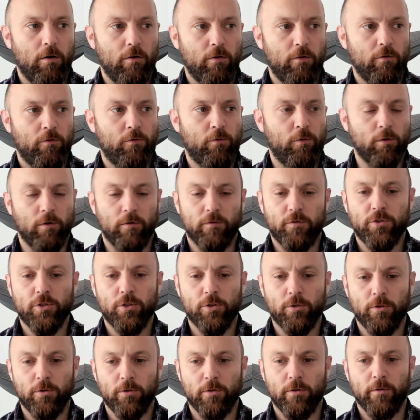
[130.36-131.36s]
full of
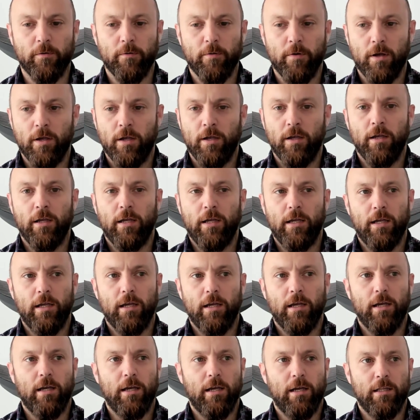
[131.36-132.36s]
sugar,
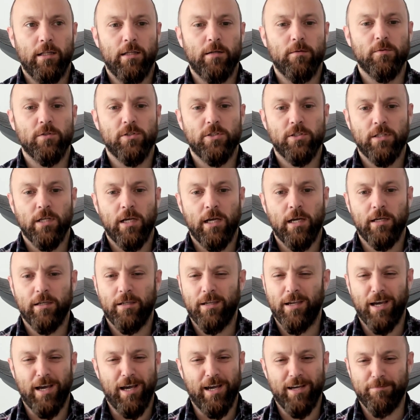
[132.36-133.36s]
and he was saying,
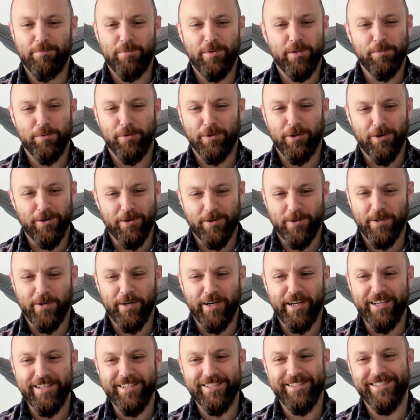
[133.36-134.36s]
yeah, people are
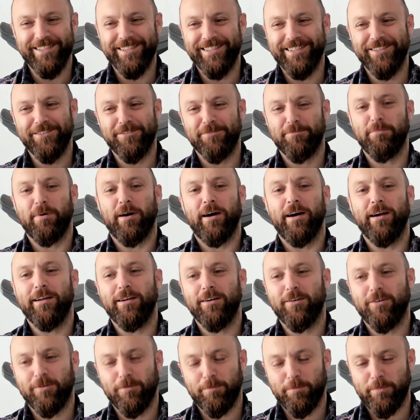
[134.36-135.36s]
crazy, they're
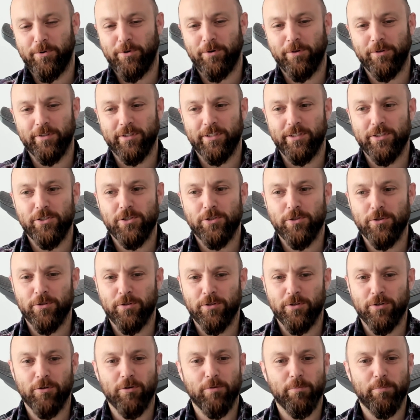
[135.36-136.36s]
buying all this
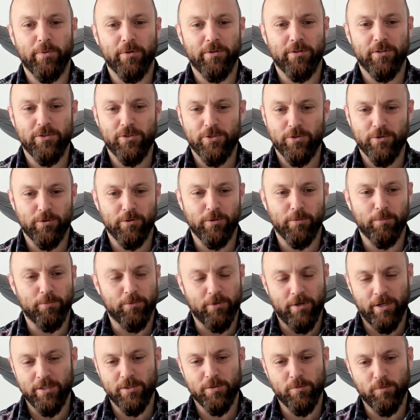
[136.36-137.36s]
sugar, but the sugar
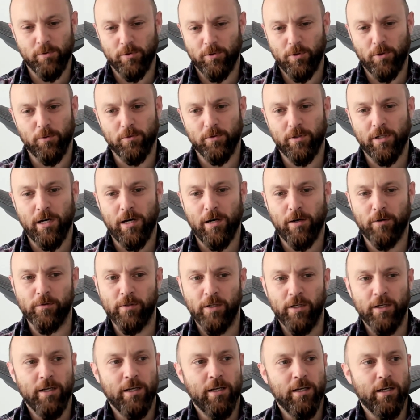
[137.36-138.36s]
price will go down,
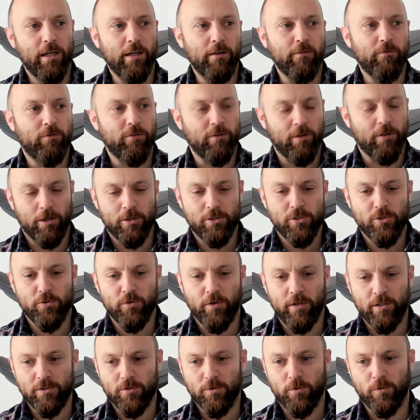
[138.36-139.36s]
it
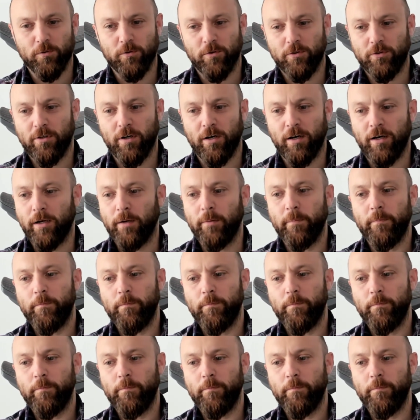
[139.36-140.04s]
fluctuates all the time.